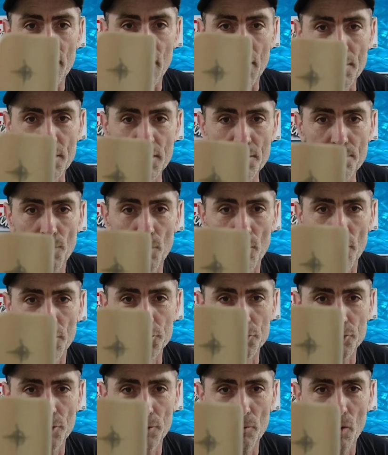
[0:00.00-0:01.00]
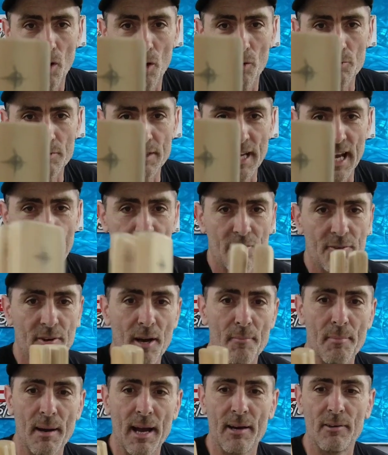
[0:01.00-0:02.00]
you're aiming to put a drill hole
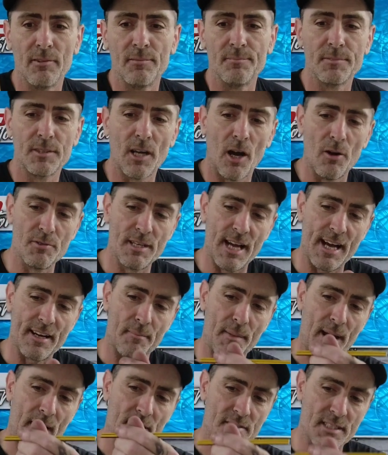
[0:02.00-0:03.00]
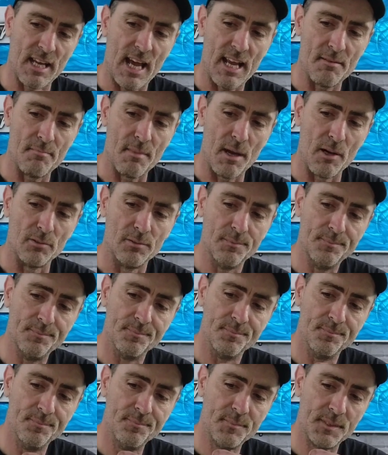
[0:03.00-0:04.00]
down about go down about 10
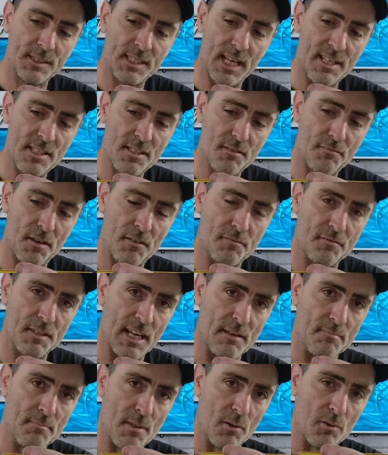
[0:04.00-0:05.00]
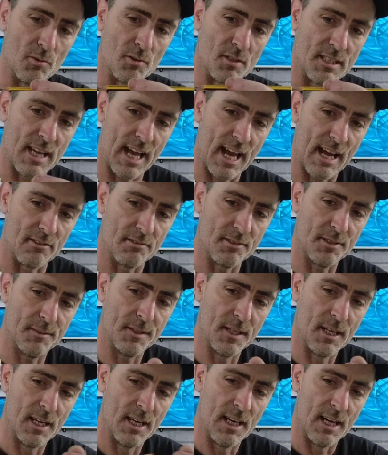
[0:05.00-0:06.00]
mil 10 to 15 mil
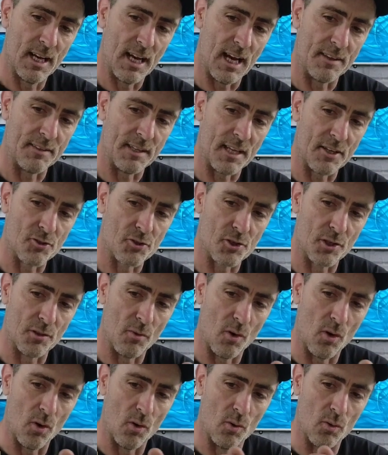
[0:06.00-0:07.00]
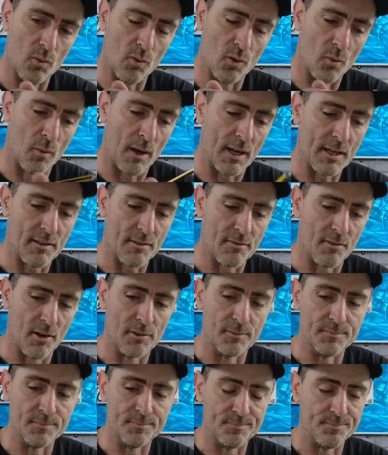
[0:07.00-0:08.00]
down and then drill all the way
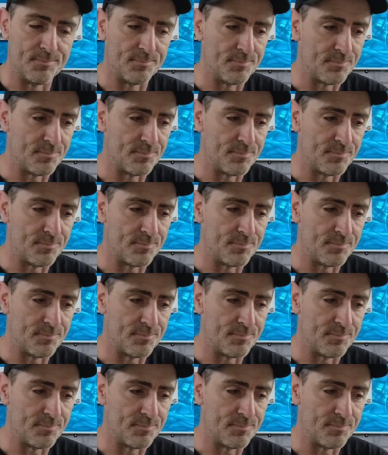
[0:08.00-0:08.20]
through.